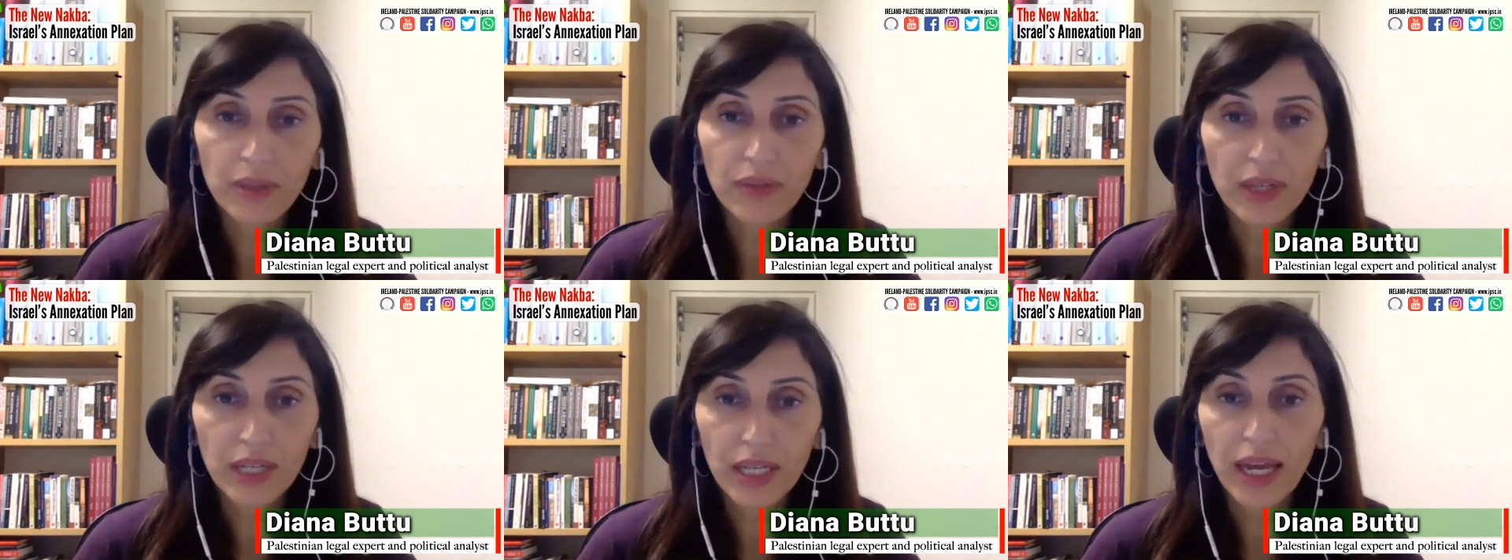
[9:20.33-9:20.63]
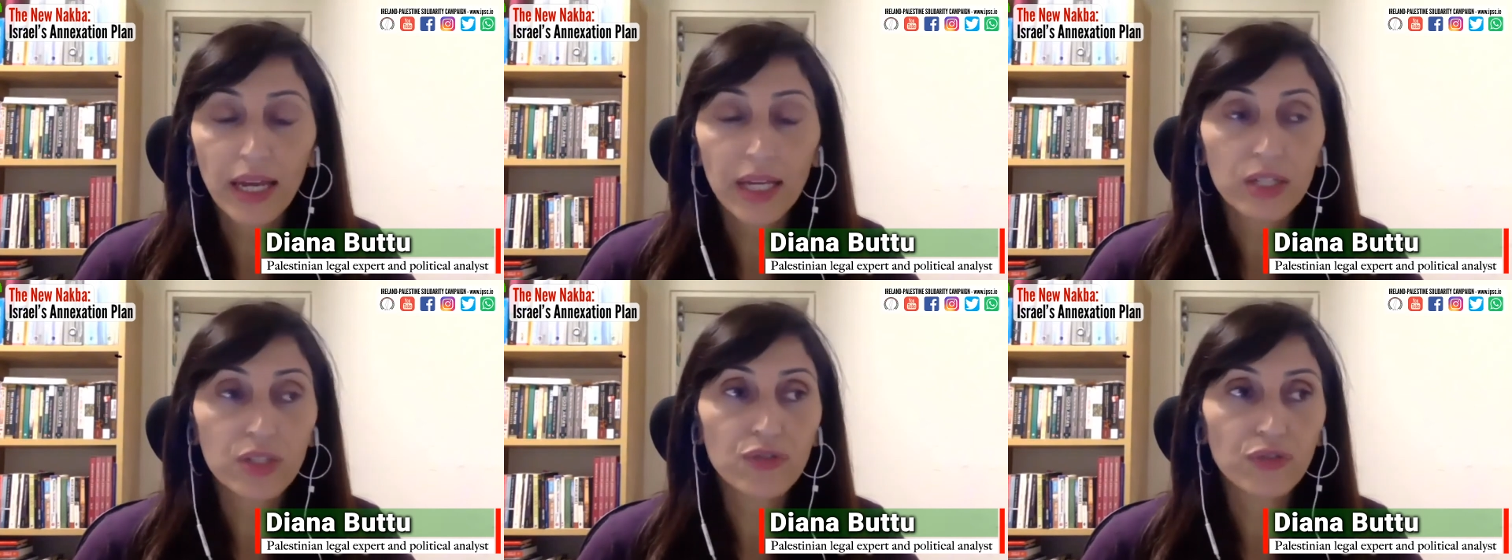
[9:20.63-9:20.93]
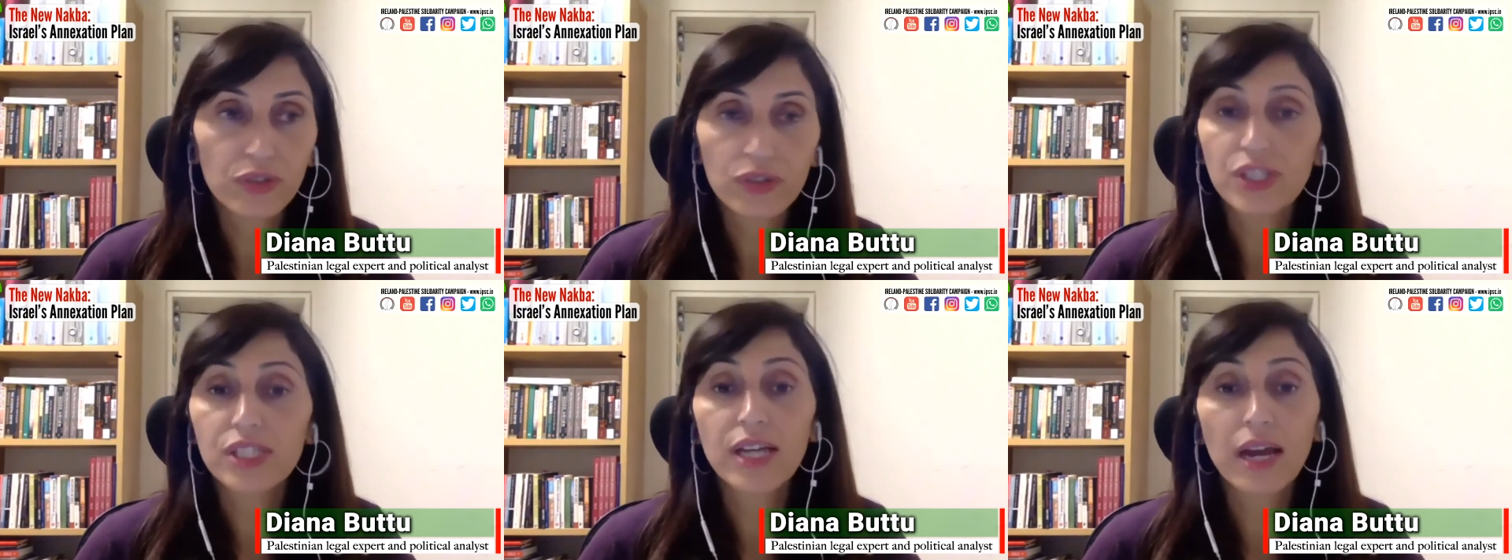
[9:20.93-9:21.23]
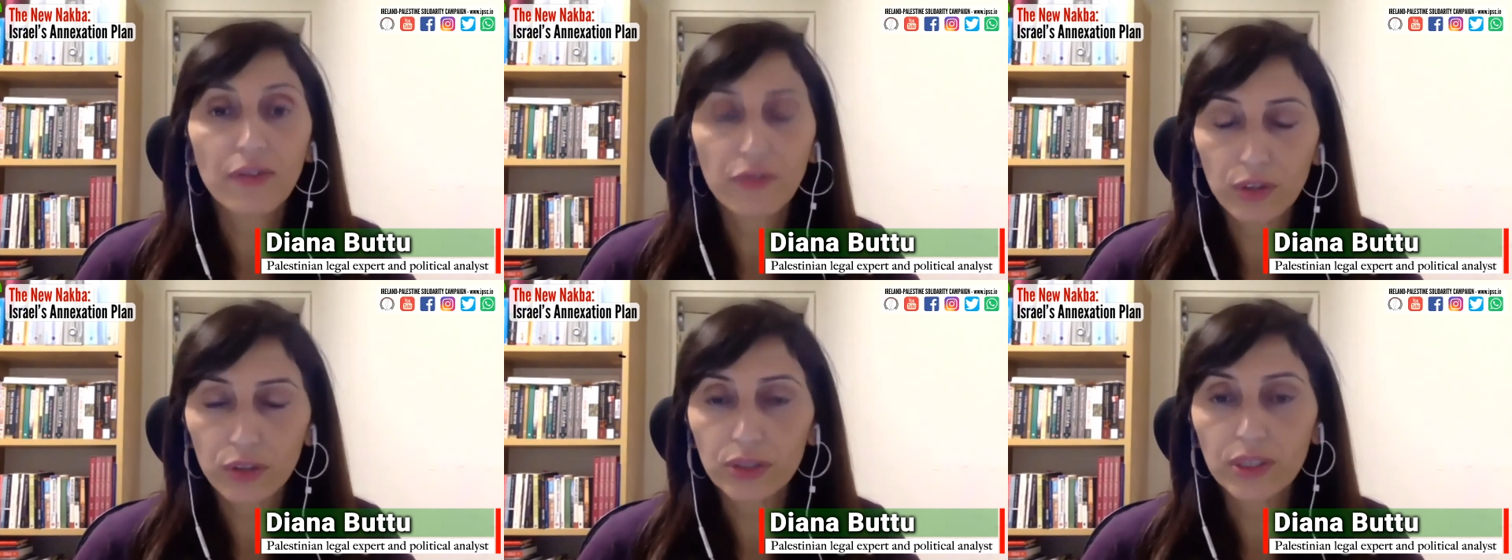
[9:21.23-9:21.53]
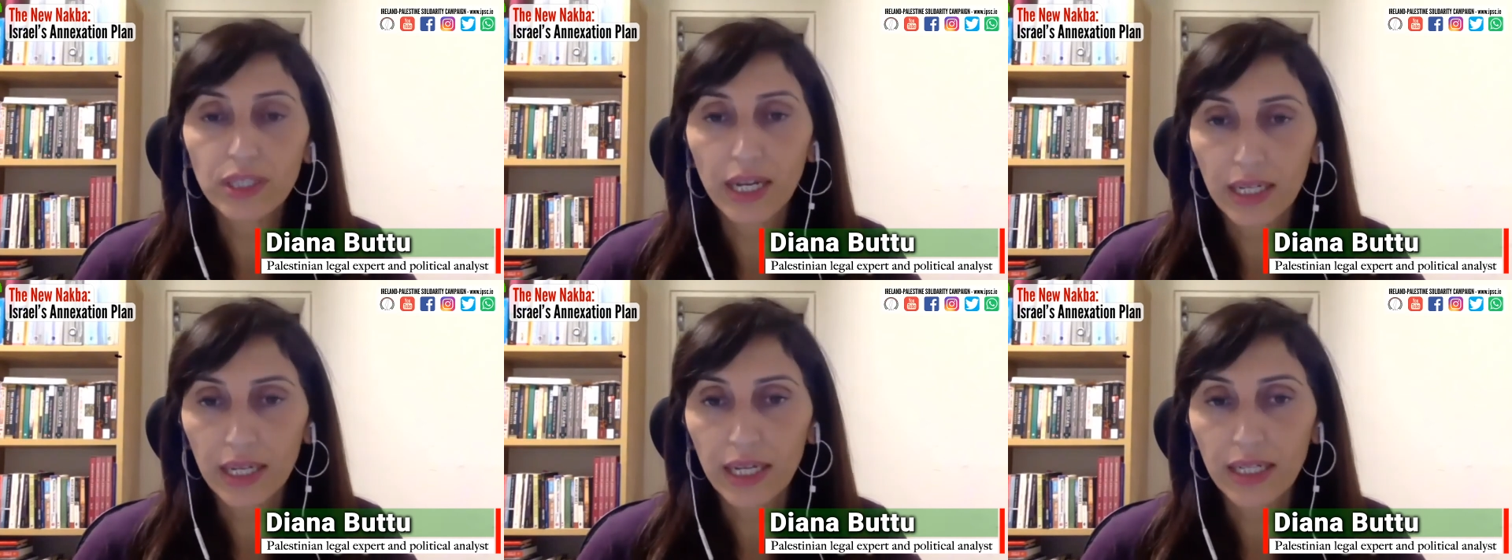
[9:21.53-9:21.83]
case for several
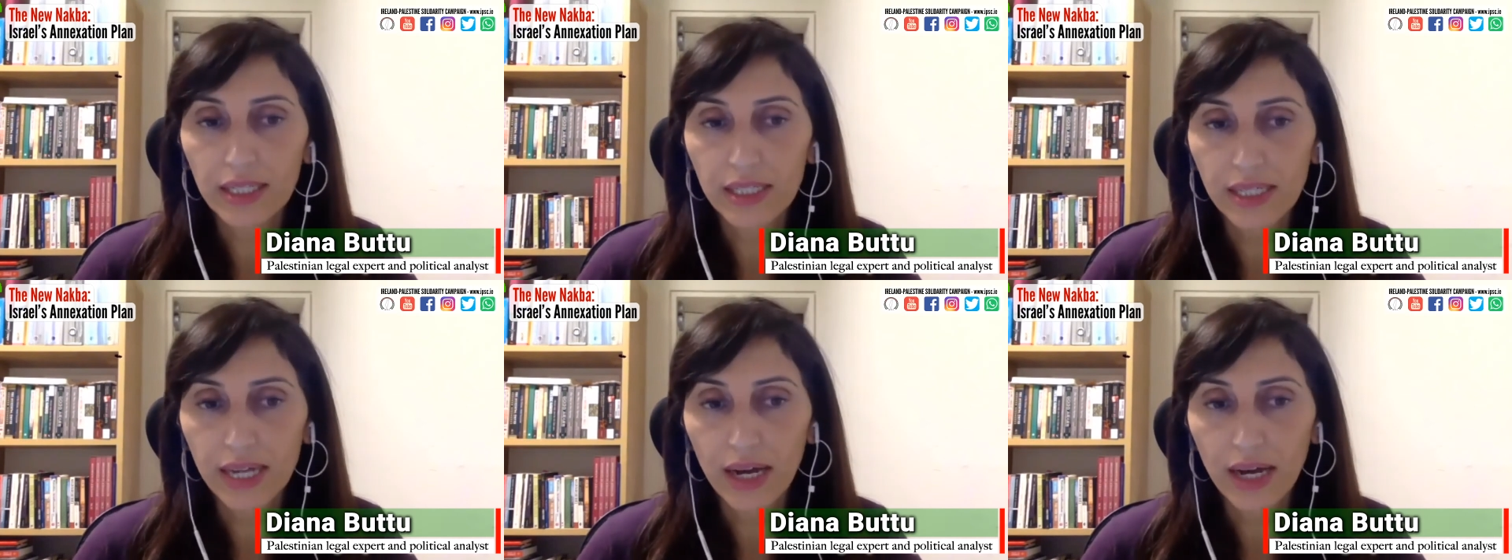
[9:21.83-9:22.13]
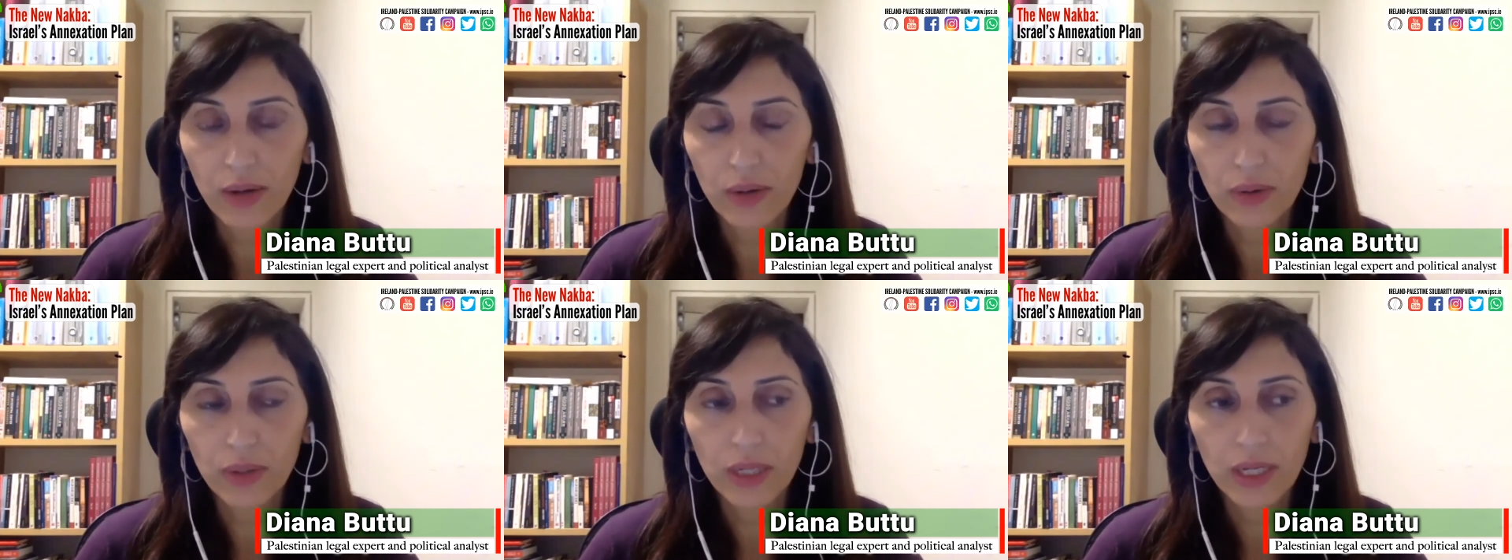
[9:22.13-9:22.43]
decades now.